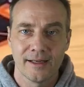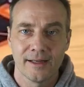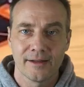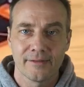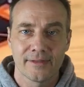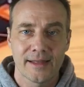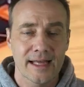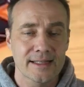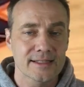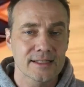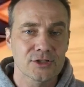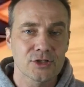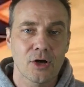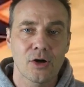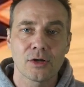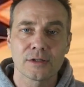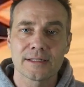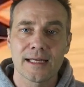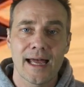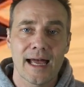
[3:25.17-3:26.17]
That's a
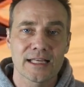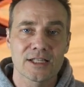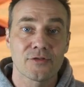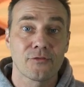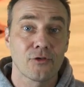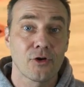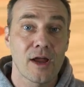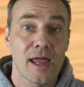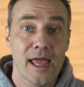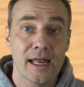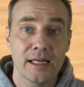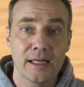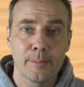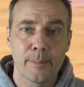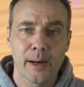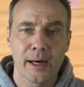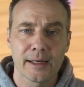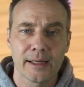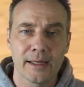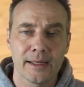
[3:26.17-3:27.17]
tall task for
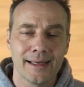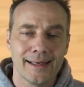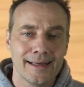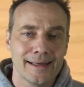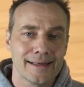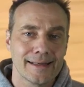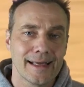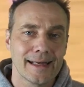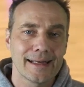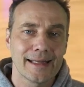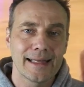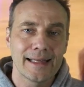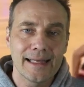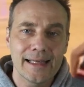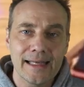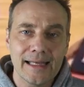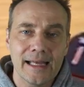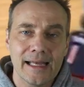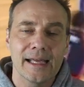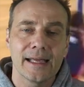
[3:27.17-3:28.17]
anybody, yet
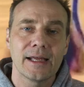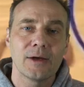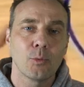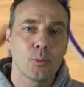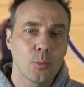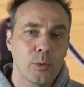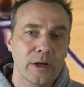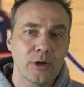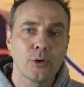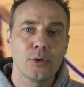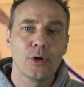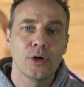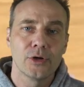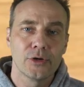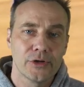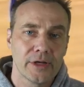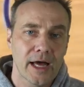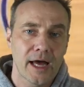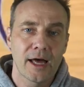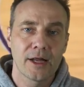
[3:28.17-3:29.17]
he will
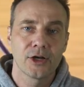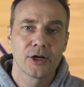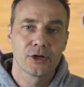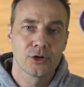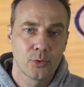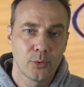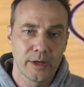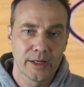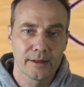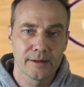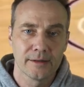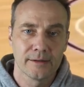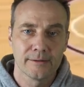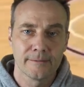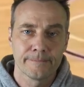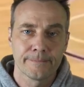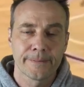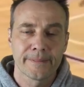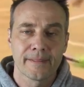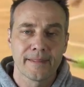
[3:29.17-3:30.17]
not quit.
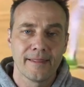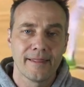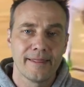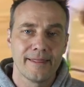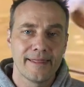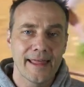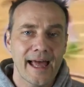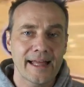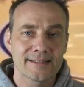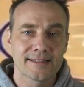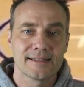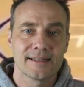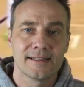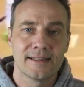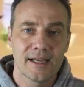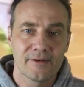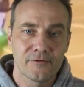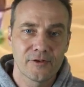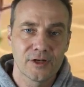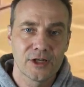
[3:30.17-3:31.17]
That's the
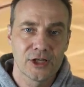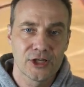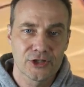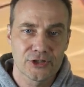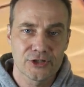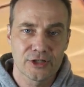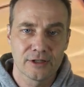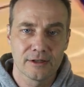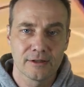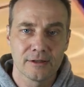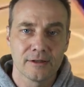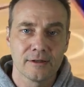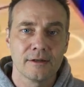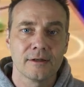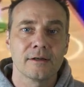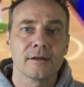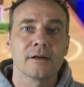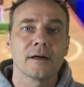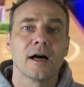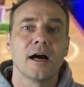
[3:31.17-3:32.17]
definition
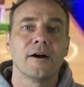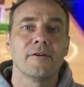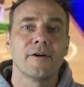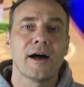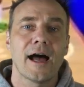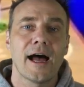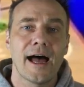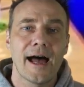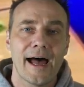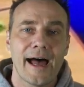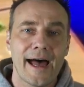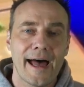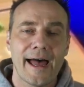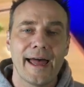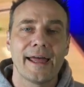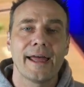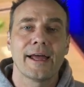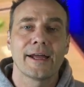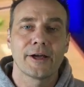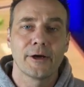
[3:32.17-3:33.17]
of a
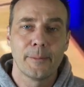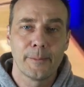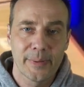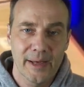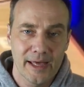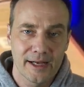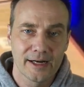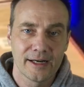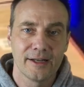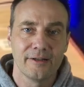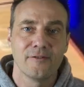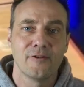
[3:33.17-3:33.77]
high competitive